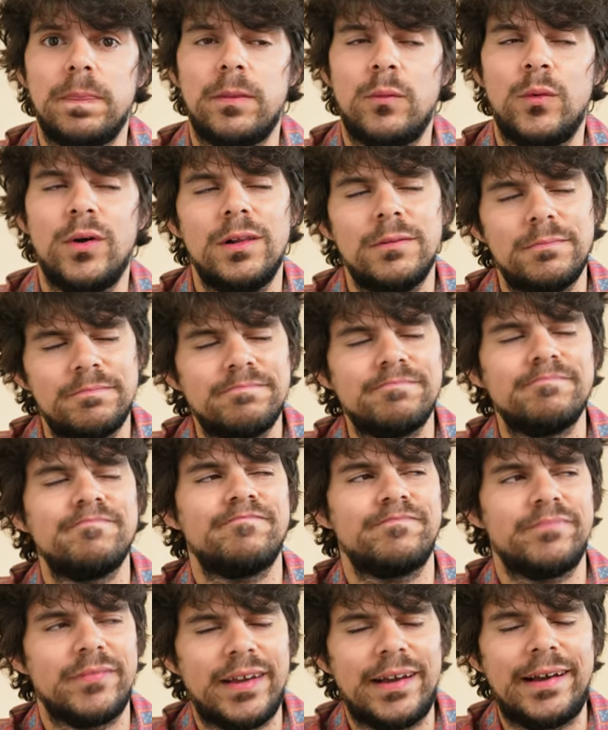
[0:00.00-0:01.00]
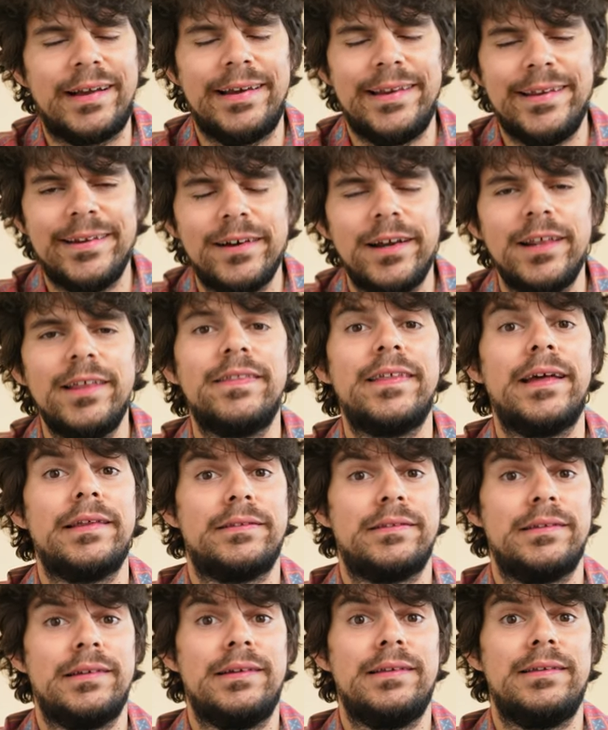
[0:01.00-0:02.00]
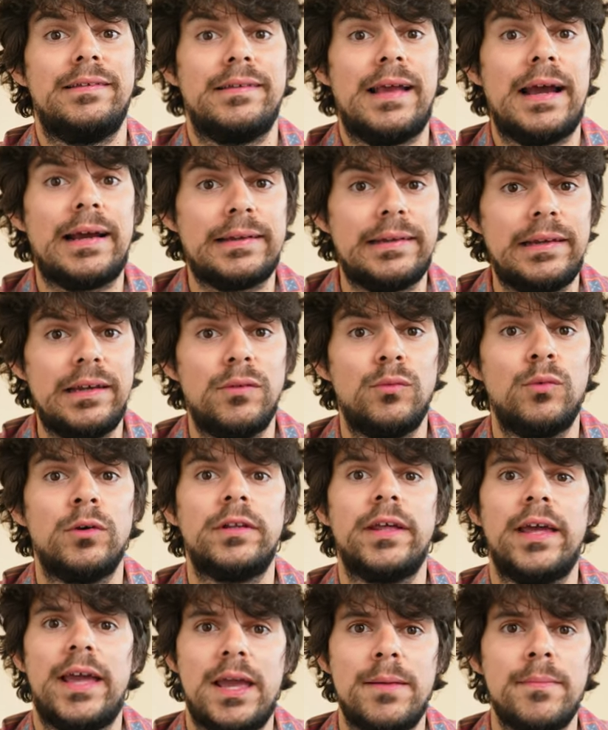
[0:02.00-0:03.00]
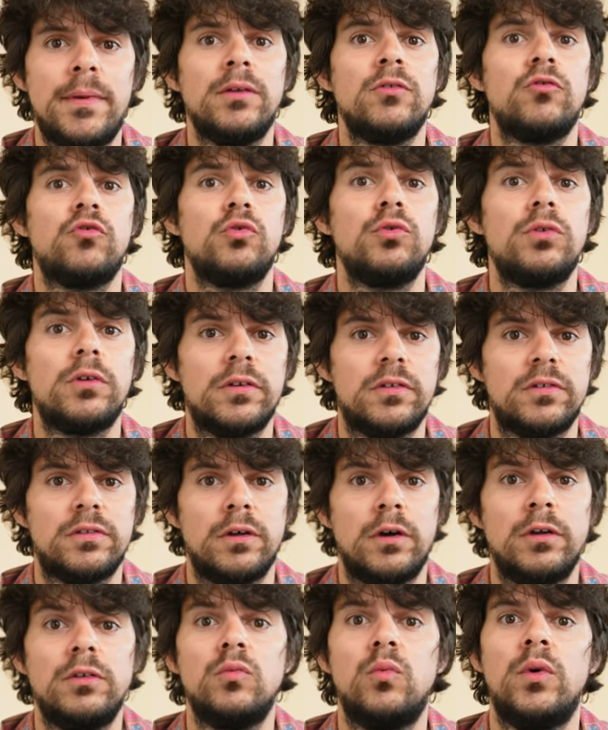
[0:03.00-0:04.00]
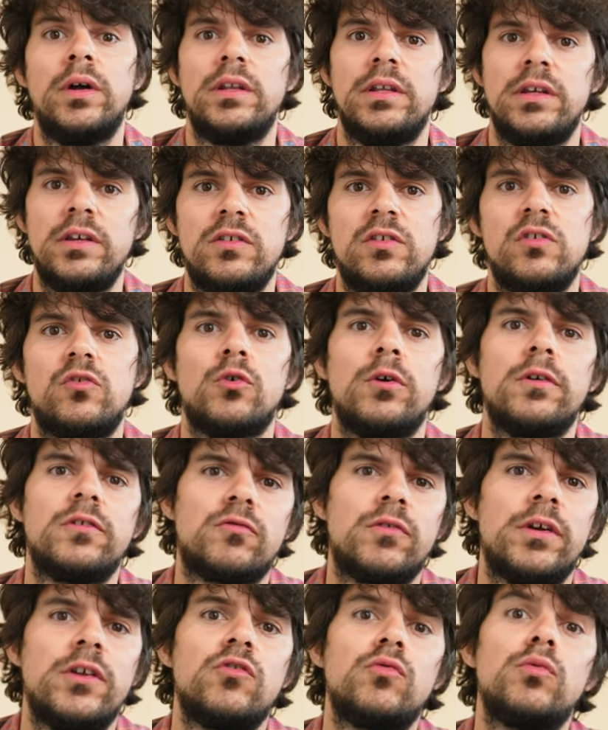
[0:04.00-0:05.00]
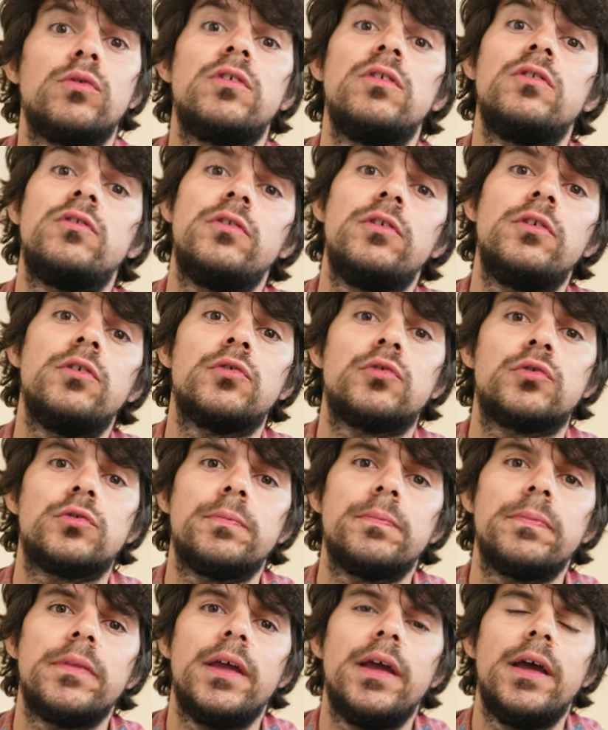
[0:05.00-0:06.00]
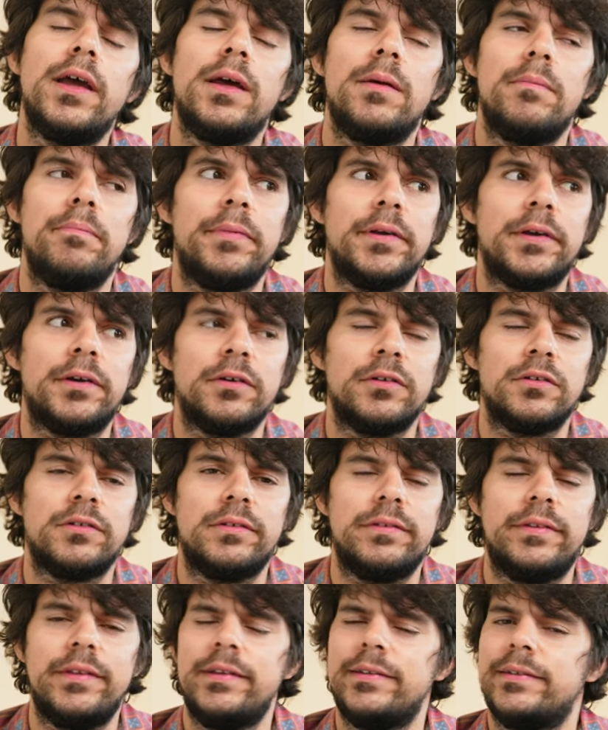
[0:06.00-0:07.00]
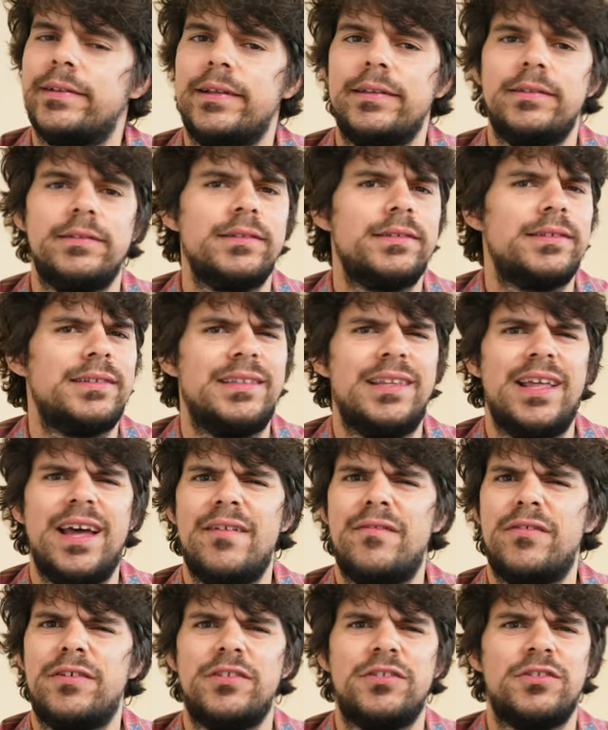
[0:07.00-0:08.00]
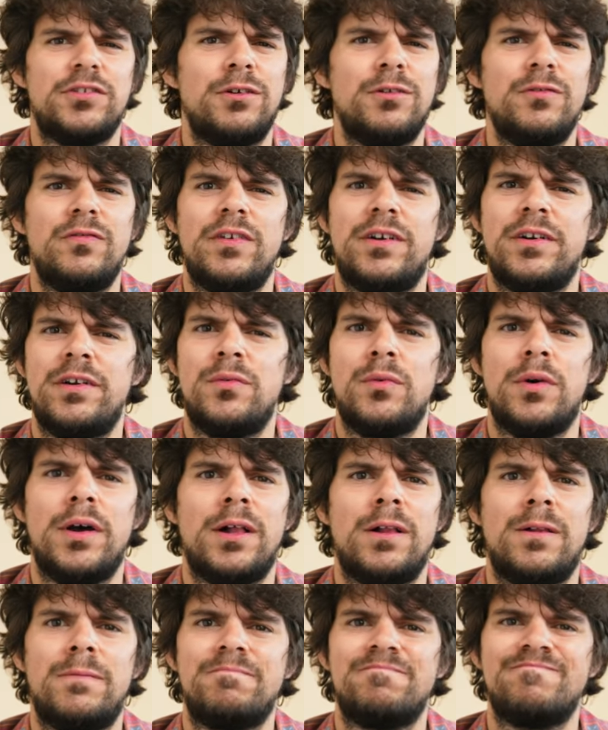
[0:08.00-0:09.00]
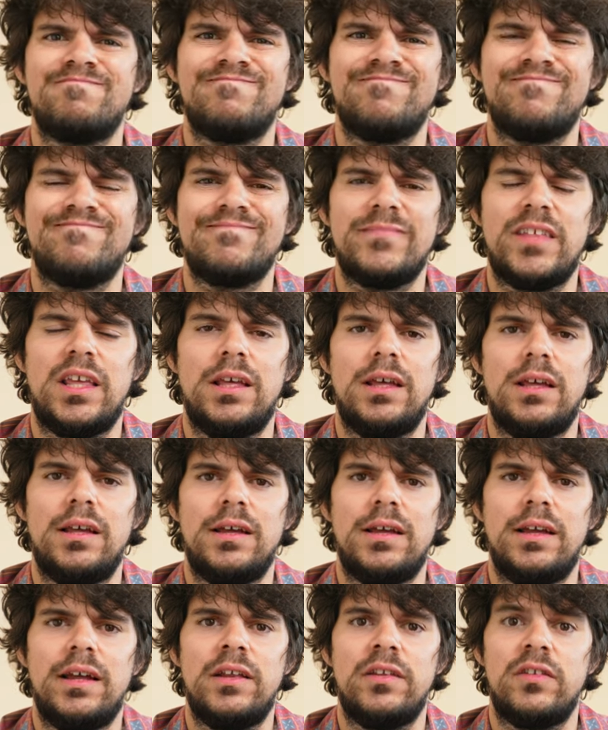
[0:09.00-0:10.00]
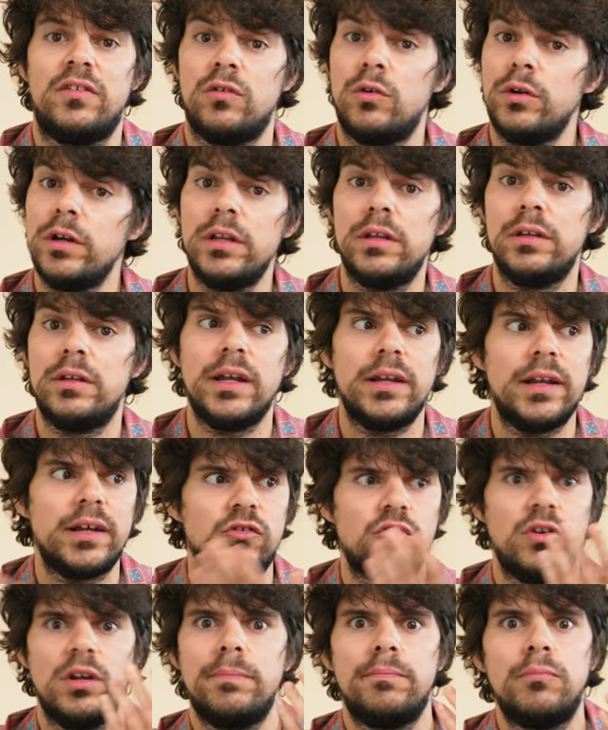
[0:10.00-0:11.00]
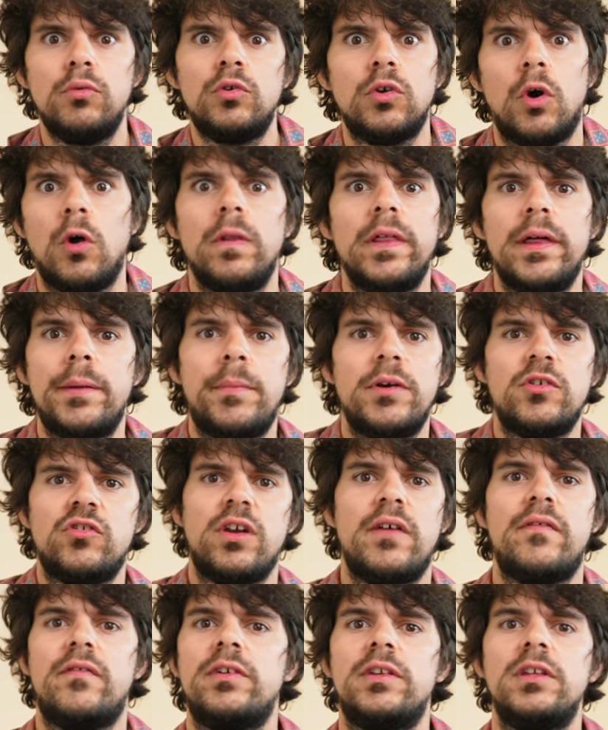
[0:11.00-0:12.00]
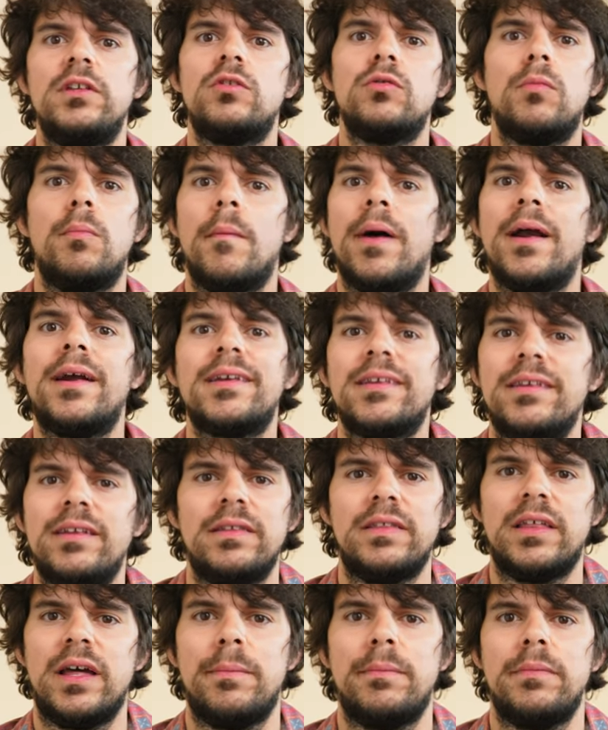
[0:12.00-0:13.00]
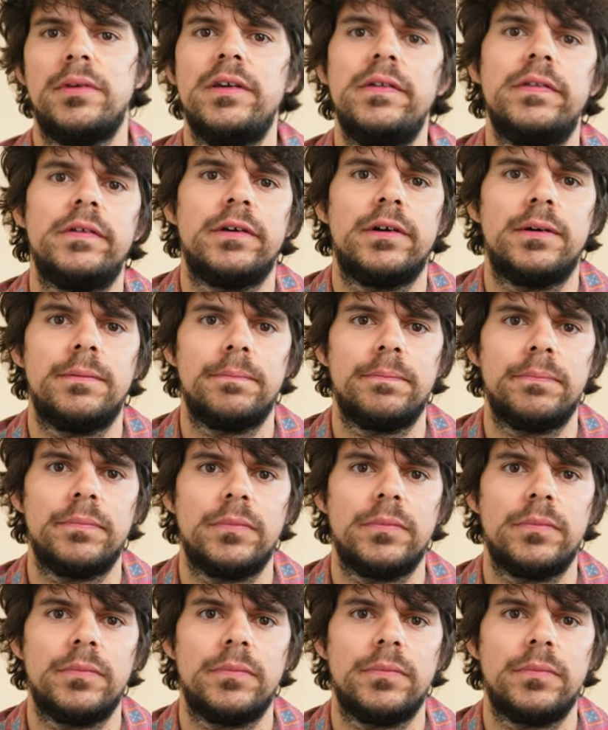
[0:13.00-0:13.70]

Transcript: Well, clearly that's exactly what A-mount shooters thought when Easy Choice Range was introduced, because these lenses never sold very well, and Sony did not actually put all that much effort into marketing them either.